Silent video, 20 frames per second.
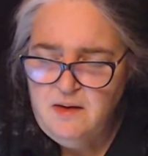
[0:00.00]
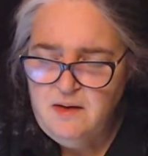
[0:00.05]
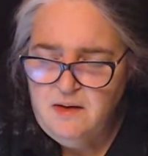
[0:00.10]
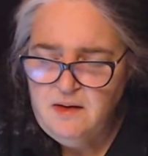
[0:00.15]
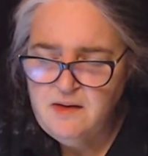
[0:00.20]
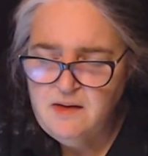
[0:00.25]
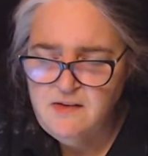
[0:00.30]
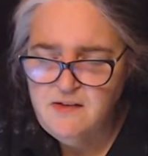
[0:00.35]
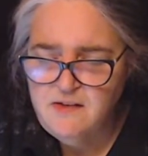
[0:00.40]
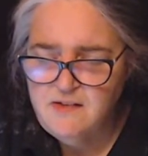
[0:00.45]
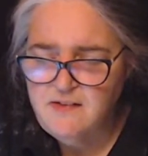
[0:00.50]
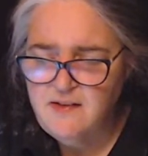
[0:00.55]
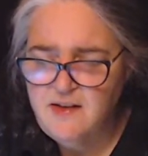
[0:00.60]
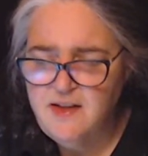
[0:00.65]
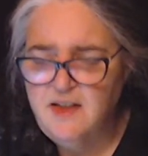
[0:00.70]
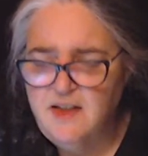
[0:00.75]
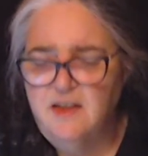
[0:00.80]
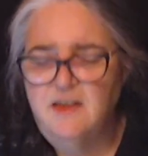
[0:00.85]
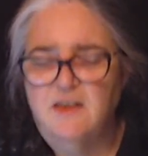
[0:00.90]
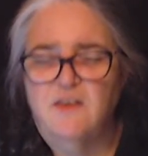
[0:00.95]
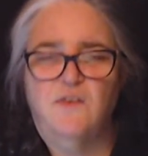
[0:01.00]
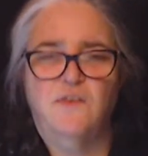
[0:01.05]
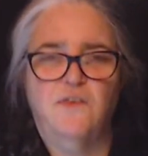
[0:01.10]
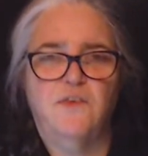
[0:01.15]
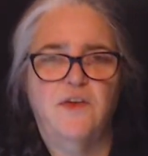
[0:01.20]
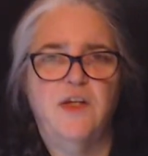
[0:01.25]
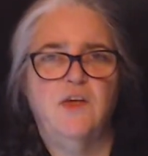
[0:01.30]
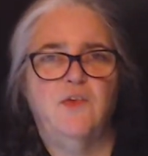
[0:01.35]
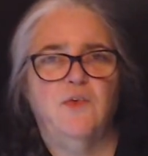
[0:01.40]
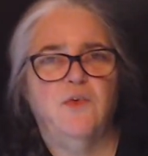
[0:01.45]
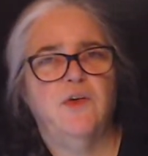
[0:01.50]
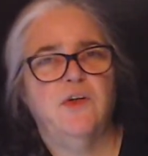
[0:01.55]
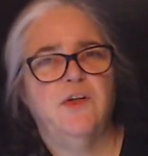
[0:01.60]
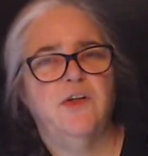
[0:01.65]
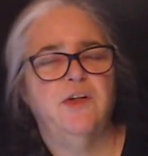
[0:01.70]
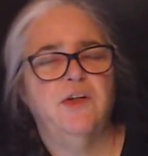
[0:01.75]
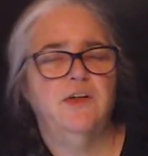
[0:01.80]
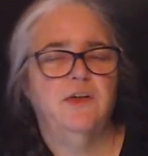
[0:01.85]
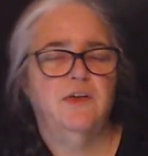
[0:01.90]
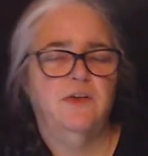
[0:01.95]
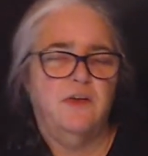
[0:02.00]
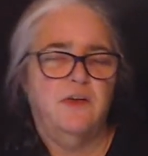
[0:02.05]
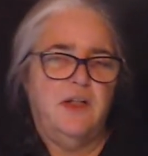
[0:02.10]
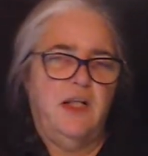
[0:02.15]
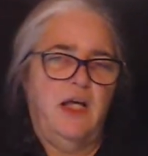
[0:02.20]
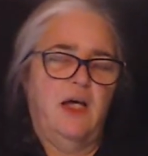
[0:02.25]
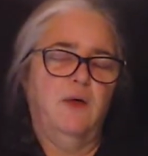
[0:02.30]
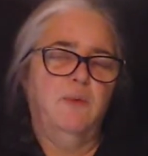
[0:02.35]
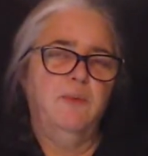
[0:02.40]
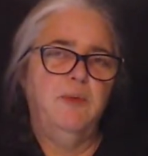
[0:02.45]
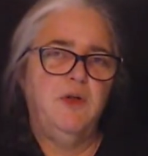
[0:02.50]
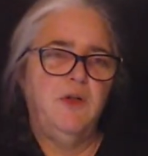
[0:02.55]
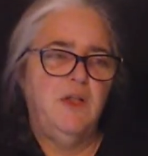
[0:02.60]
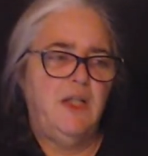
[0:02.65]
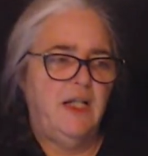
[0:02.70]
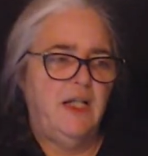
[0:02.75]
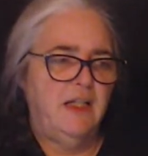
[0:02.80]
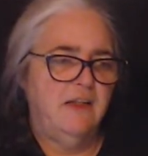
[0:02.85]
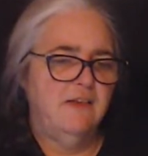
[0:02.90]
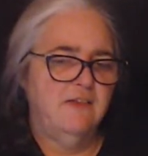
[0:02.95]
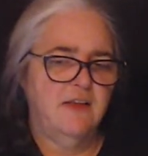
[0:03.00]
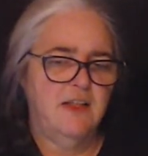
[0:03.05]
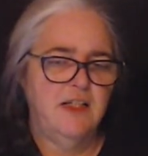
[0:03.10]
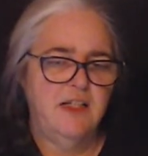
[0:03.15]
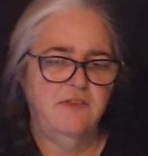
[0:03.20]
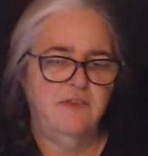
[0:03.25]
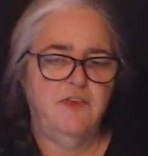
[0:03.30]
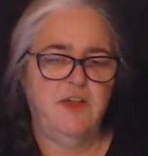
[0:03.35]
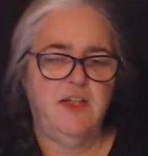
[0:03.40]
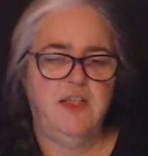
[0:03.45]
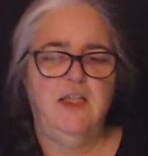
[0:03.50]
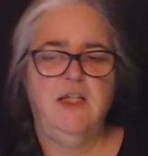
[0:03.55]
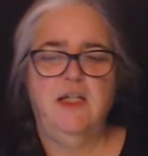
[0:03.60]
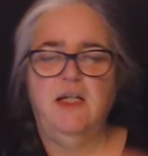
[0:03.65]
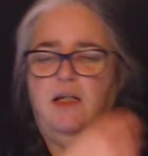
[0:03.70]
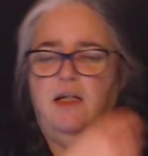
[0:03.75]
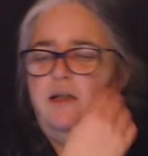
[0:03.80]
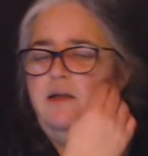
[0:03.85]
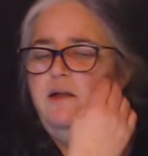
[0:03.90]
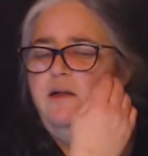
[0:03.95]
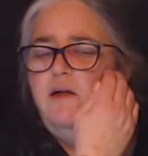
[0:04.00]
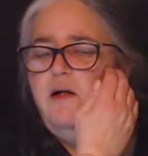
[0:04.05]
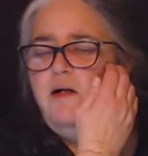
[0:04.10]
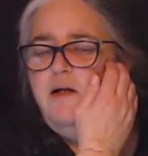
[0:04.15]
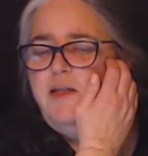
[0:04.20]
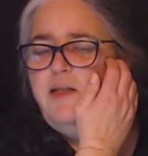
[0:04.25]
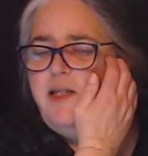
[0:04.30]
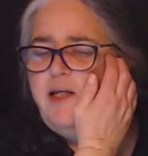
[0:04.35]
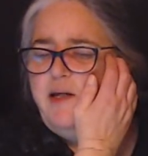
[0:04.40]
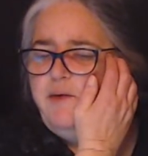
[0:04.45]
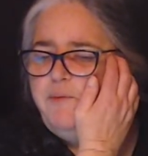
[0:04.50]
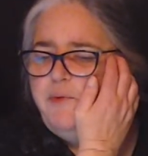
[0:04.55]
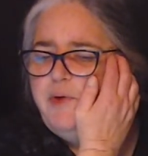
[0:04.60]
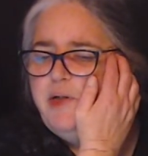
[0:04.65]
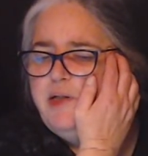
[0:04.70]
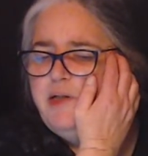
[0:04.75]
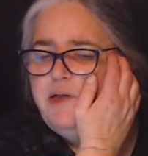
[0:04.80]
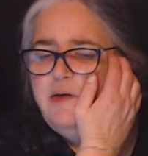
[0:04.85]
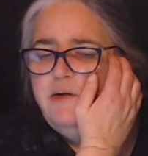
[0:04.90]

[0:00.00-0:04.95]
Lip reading: Because it's like a 3/4 or elbow length sleeve, I think, on that one.